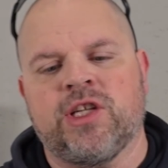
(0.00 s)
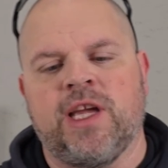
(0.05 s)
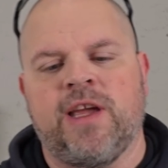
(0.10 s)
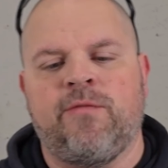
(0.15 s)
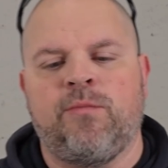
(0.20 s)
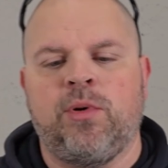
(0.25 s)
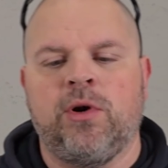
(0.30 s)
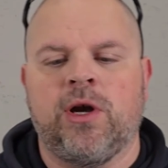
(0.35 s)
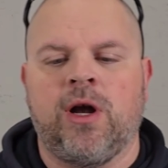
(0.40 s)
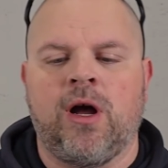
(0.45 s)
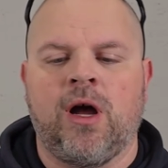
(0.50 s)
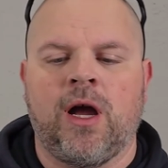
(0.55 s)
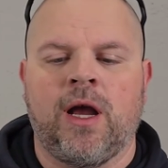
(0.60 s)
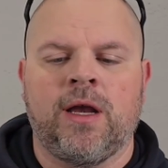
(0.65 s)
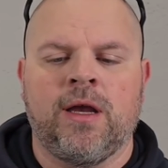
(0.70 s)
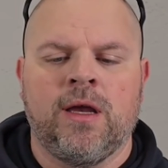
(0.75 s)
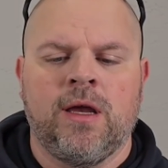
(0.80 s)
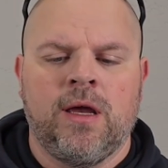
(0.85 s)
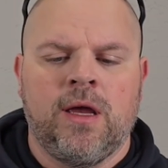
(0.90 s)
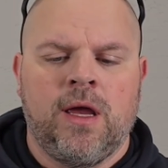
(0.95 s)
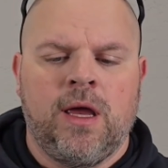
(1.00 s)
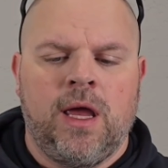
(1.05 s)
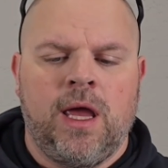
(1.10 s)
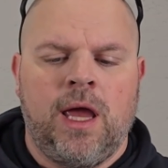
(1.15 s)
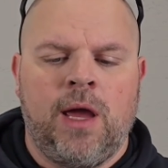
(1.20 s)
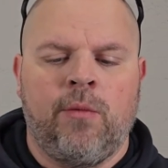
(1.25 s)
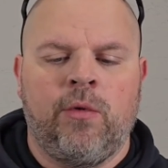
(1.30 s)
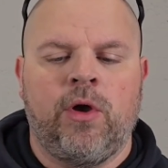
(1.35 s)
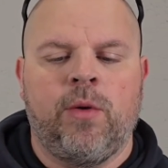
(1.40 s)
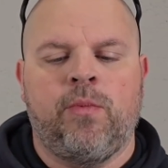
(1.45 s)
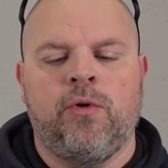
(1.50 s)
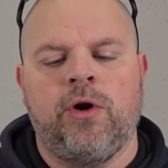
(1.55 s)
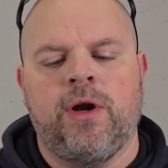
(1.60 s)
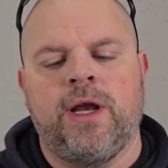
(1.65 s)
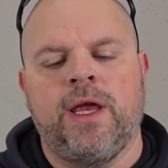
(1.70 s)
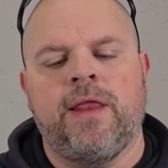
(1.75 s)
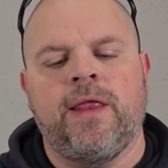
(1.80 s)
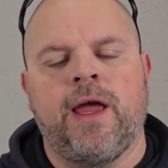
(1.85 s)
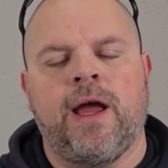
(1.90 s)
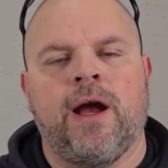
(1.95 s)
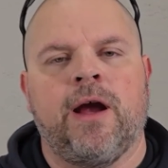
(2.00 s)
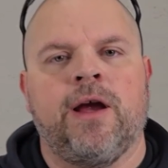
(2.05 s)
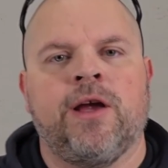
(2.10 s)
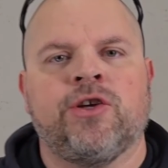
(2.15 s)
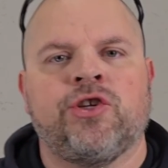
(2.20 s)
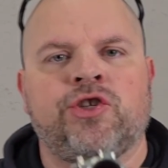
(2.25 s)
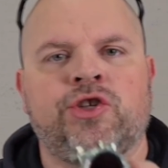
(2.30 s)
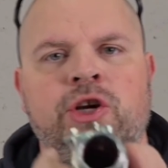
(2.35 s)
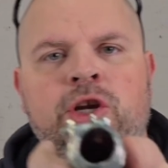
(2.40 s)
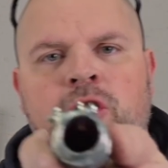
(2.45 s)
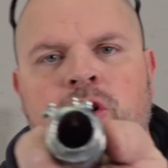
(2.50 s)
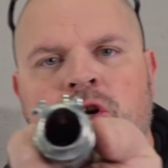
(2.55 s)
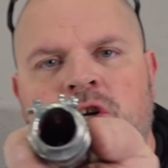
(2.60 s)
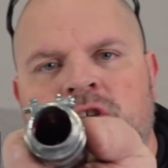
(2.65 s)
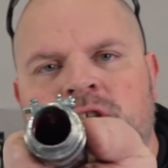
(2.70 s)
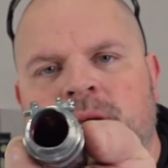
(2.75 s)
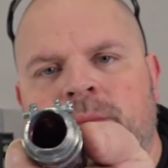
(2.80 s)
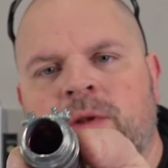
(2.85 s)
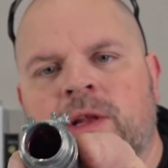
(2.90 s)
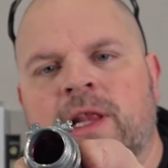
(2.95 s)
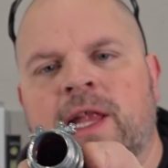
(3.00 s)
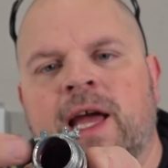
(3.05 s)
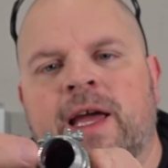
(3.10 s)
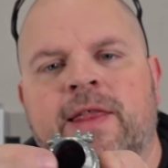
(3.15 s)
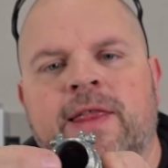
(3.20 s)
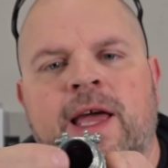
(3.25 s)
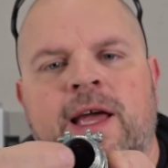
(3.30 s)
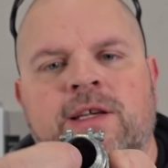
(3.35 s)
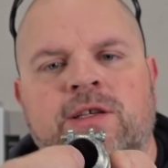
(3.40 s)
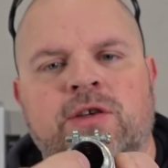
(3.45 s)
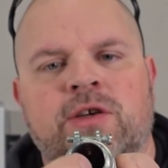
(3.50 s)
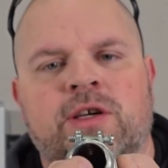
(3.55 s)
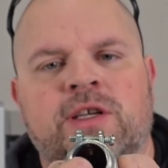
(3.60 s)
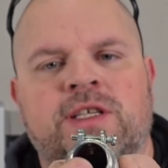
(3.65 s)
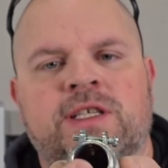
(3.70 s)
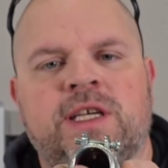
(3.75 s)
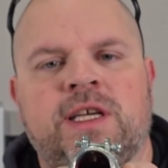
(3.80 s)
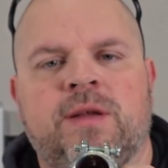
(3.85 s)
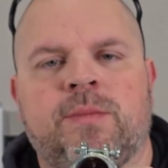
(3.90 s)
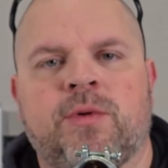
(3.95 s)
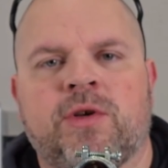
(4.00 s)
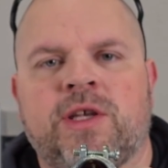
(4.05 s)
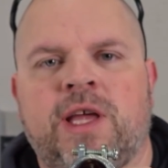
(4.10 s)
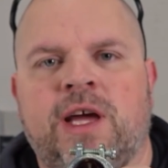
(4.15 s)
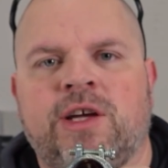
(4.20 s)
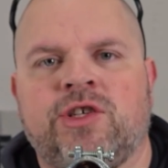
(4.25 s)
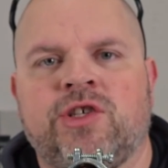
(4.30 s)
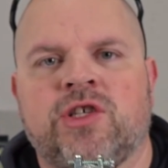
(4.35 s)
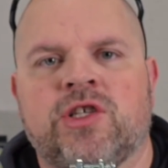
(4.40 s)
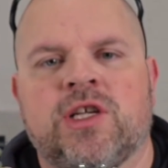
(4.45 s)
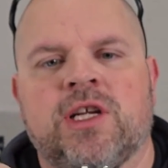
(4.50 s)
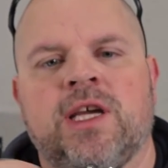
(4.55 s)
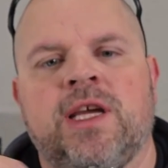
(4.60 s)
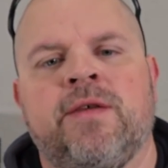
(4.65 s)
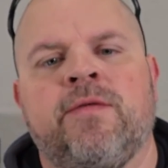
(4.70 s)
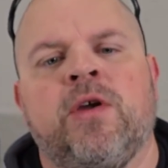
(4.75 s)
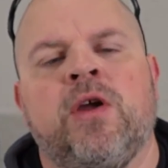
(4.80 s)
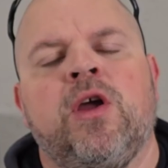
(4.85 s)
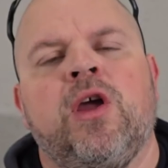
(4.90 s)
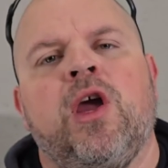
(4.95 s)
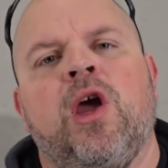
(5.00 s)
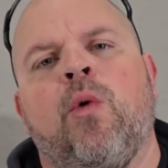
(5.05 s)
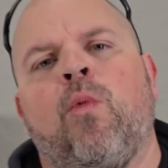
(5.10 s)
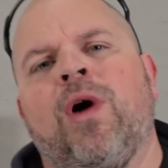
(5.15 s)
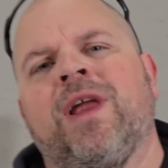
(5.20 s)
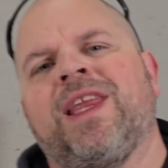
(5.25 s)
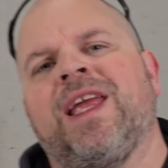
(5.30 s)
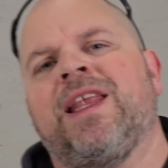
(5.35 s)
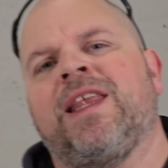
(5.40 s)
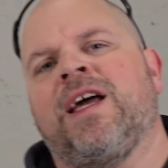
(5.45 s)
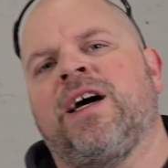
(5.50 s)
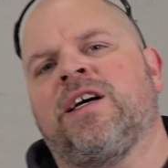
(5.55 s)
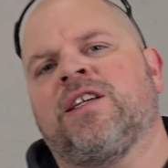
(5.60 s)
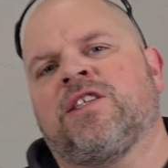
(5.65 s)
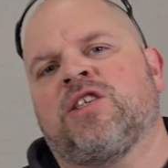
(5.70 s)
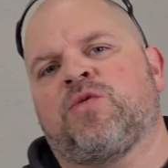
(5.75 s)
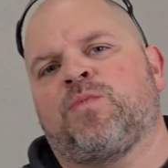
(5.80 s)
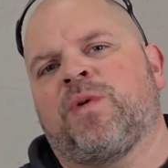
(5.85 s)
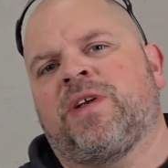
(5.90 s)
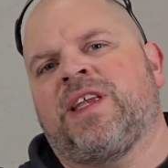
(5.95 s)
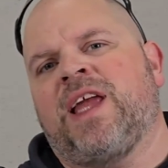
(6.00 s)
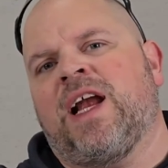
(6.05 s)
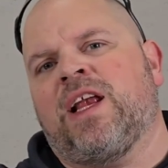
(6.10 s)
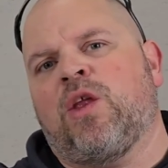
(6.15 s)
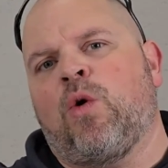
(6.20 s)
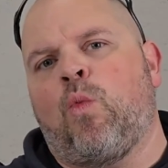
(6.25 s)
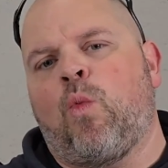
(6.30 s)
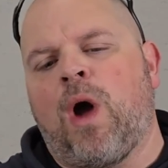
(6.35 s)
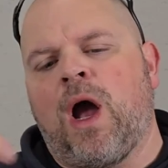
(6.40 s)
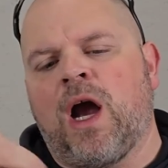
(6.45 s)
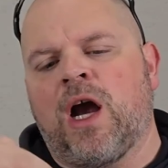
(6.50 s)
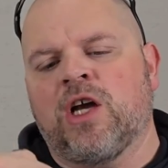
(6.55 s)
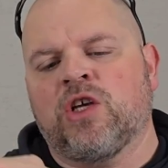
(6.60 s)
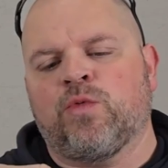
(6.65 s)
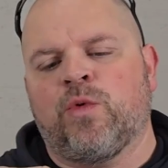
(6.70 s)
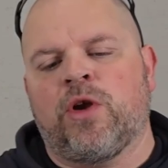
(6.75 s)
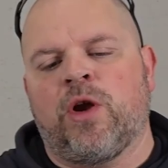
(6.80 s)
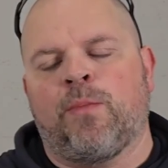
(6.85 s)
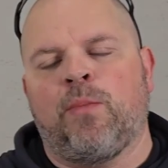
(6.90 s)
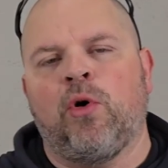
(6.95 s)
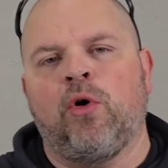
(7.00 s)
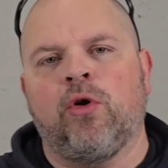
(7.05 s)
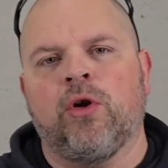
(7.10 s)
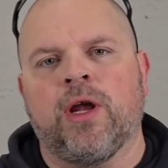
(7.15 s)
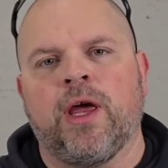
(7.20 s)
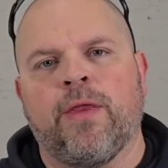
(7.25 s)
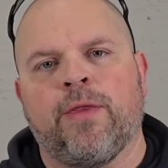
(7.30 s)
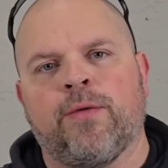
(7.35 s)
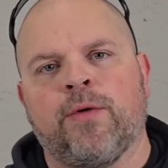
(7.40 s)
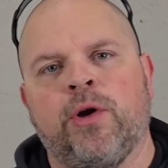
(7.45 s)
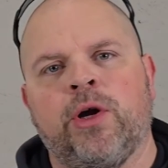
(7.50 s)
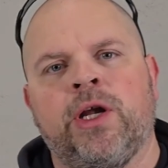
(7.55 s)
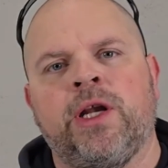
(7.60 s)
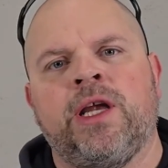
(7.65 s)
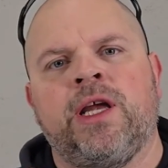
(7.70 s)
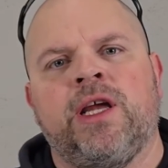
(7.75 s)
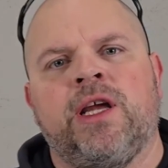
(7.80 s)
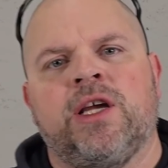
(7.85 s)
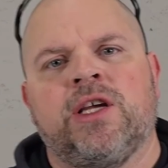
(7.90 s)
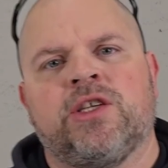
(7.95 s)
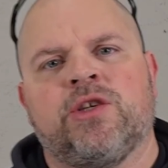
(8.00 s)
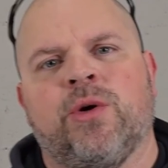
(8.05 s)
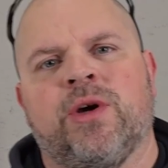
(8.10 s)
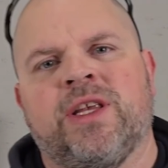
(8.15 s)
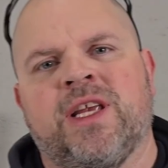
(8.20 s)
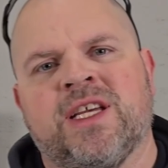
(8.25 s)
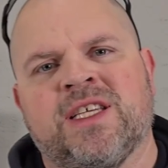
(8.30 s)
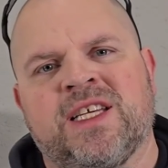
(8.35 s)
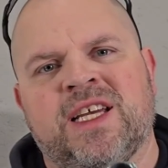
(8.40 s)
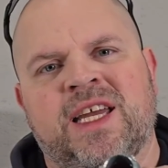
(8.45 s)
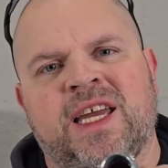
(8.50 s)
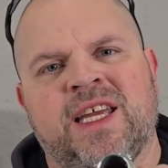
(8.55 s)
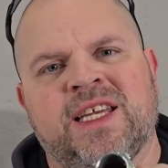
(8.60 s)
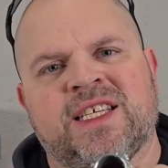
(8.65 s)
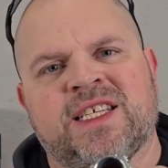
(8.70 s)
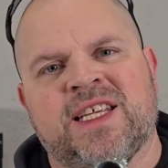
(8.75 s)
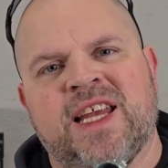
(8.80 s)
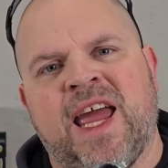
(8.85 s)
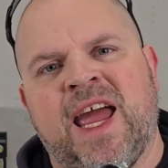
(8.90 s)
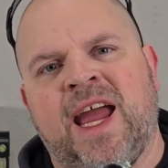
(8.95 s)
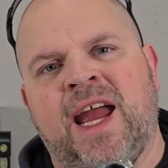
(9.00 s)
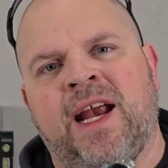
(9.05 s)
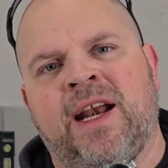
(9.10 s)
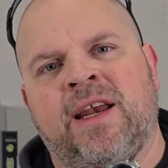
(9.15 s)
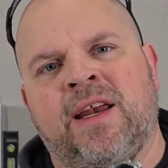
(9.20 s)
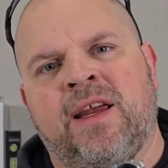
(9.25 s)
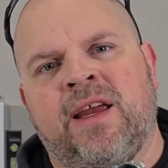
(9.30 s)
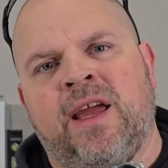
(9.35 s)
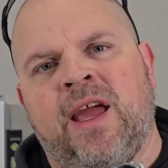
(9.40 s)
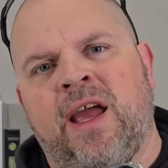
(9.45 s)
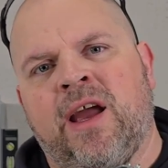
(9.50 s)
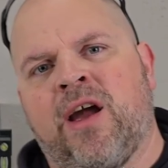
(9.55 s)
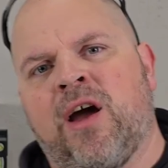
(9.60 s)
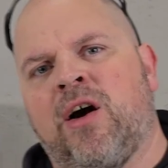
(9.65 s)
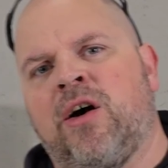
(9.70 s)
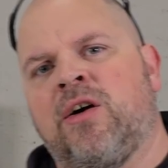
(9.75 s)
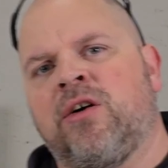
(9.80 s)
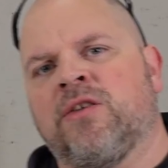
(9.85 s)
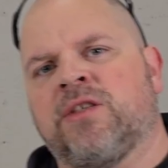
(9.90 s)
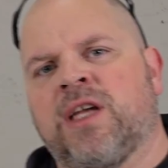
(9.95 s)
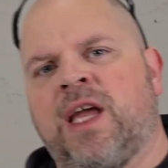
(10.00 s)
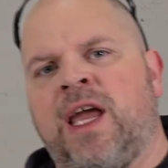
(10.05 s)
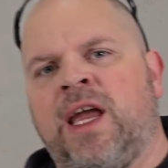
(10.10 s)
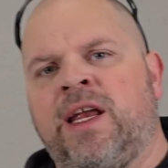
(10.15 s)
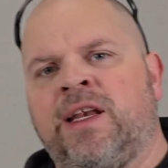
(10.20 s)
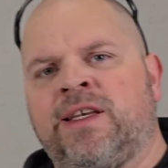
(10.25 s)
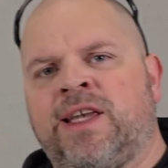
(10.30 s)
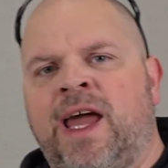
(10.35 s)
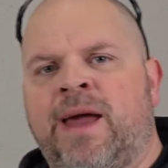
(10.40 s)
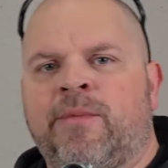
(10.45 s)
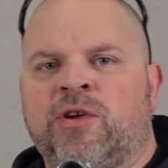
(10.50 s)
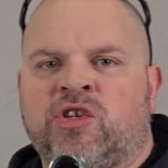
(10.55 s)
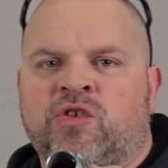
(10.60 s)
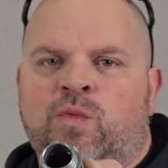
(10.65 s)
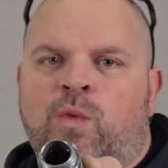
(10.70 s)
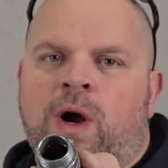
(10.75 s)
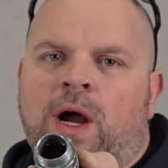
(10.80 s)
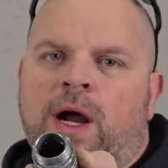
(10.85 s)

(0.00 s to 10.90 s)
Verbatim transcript: sleeve put on and when you put it in there, it should look something like that. So you can see the protection sleeve. What that does is protect the wires when you're pulling it through it so it doesn't get snagged and cause a damaged